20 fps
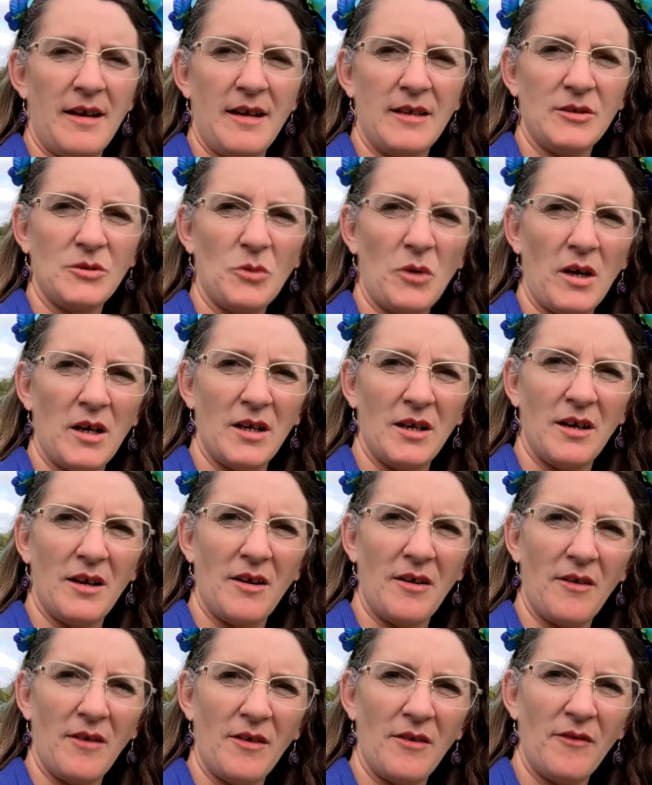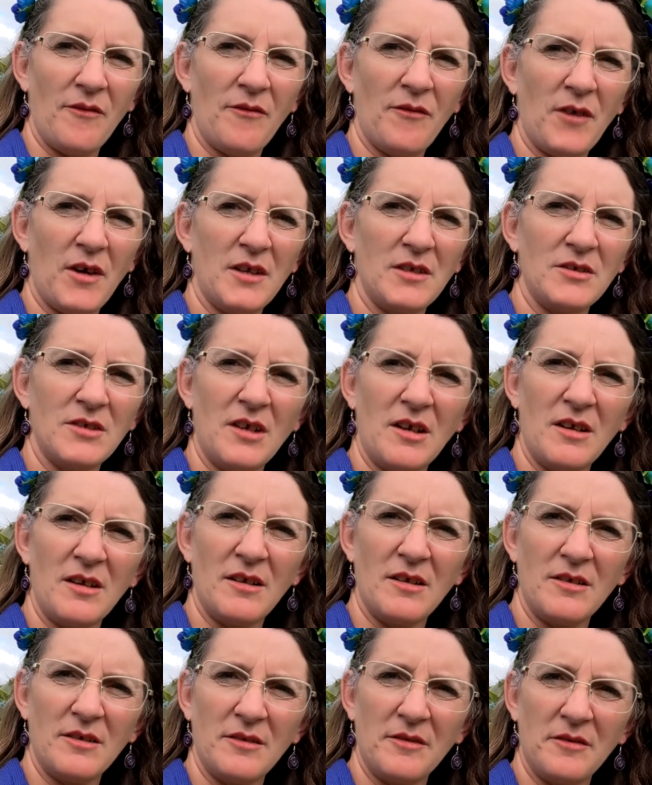It's quite a fun
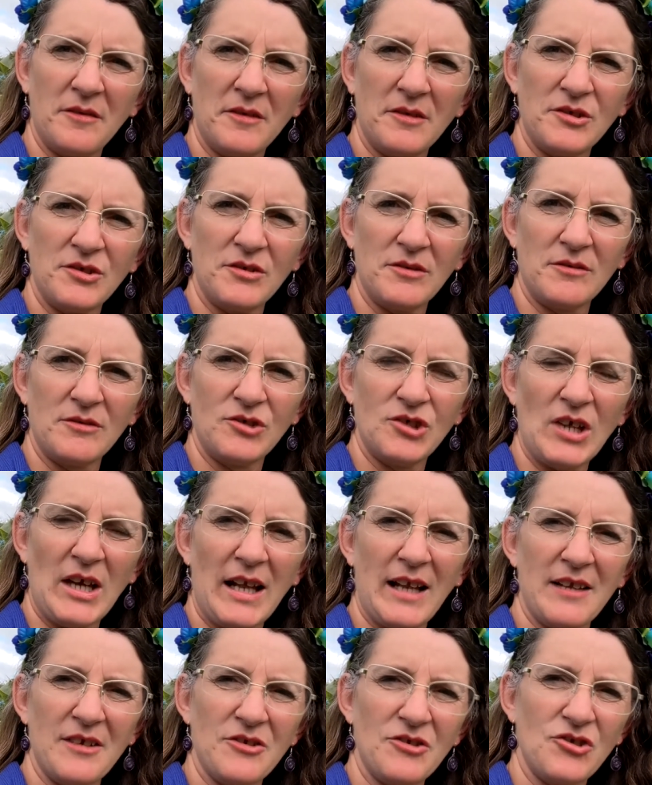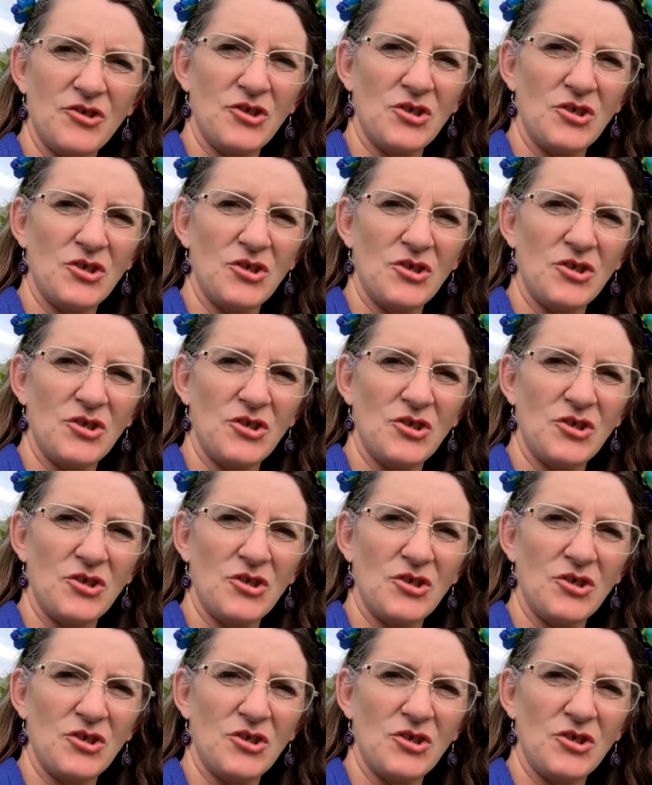challenge